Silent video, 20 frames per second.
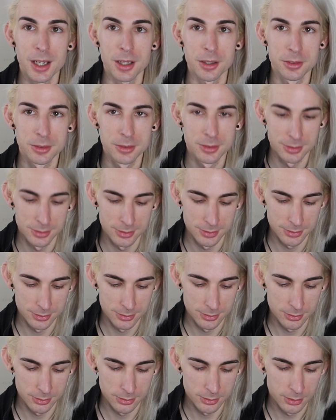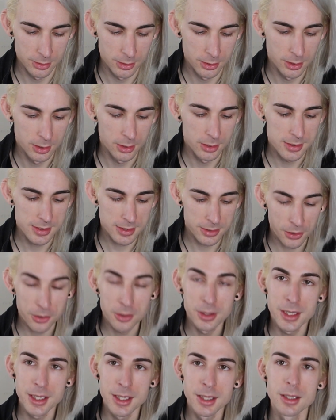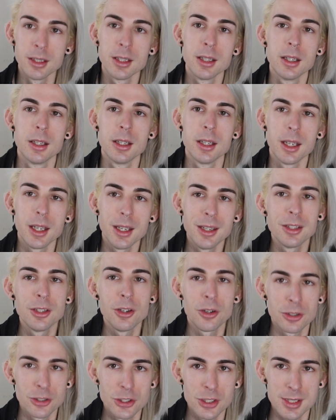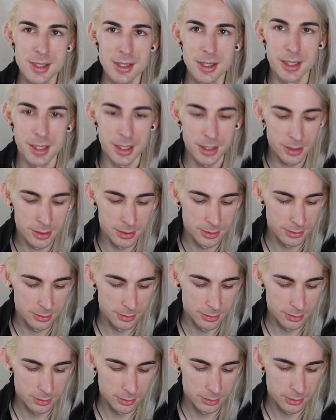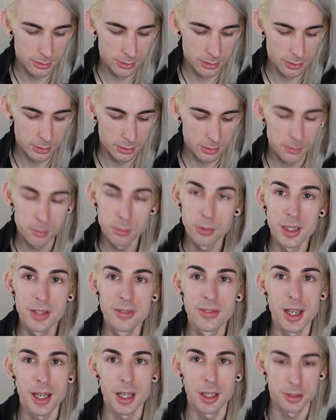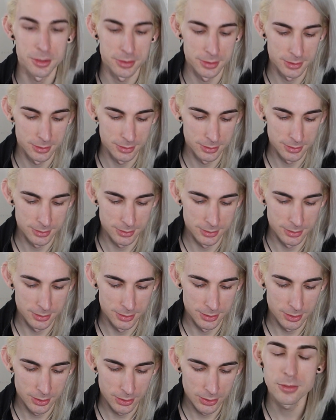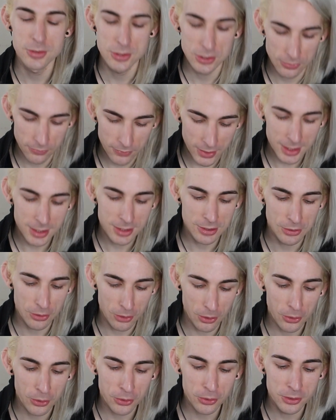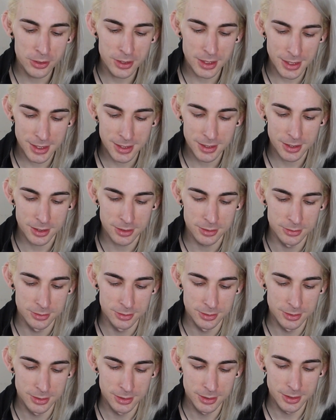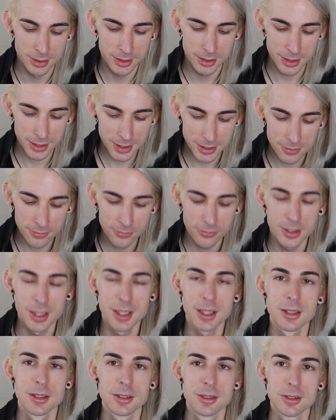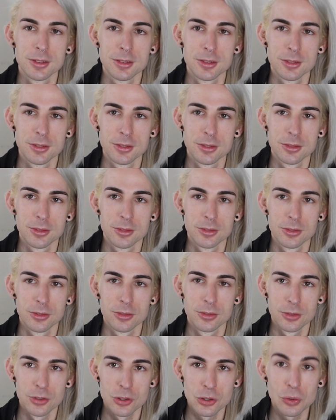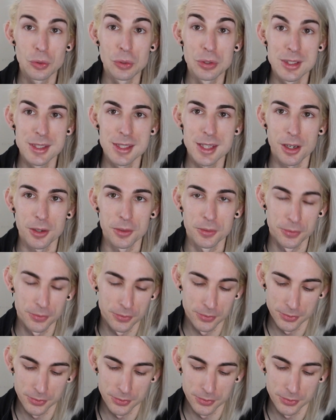out. Slowly and consciously breathe out to thank your own inner infinite true self,